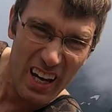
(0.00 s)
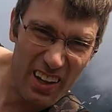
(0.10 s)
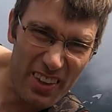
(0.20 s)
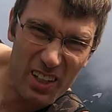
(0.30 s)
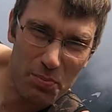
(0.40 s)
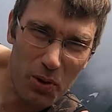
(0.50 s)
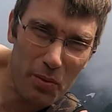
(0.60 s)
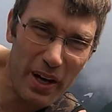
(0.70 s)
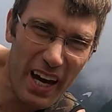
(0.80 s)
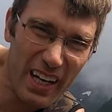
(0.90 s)
and then you
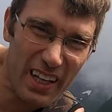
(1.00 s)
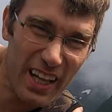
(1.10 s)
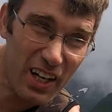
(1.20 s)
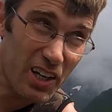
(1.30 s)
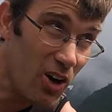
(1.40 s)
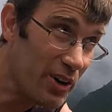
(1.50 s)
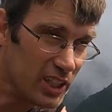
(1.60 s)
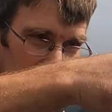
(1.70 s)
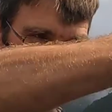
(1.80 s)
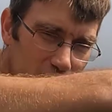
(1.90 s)
pull it back and let go, and
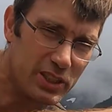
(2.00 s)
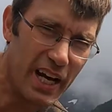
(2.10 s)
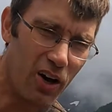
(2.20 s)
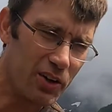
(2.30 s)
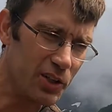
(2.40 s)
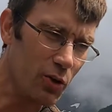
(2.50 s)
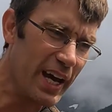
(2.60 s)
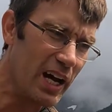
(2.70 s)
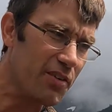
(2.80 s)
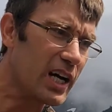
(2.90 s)
it shoots out. You
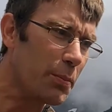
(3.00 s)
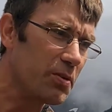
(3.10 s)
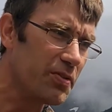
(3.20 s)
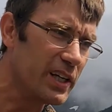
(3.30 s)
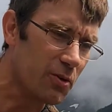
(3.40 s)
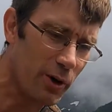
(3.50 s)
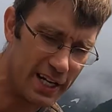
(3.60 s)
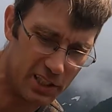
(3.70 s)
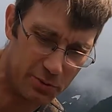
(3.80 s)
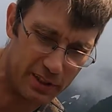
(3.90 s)
only have a couple feet of
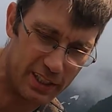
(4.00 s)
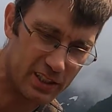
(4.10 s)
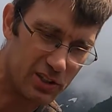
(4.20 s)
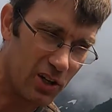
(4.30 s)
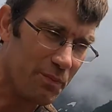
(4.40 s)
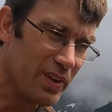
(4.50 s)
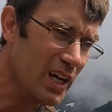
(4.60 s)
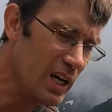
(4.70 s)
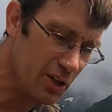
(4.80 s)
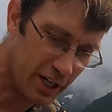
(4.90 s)
range with this, so
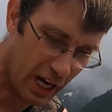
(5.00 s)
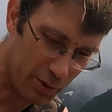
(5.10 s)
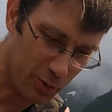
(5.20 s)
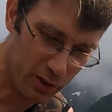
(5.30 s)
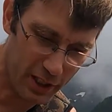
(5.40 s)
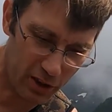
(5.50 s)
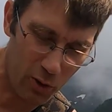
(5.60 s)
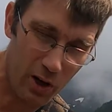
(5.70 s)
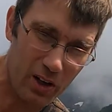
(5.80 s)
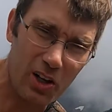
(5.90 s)
you got to be really
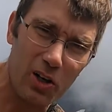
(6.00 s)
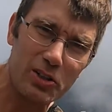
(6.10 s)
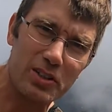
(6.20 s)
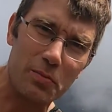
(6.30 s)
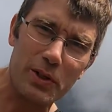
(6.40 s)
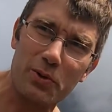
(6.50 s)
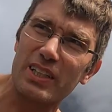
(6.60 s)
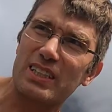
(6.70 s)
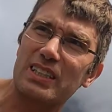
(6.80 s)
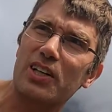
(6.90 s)
close and be
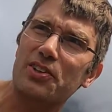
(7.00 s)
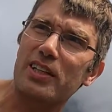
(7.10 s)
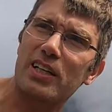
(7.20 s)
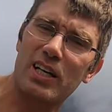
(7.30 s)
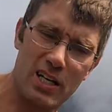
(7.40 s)
really stealthy.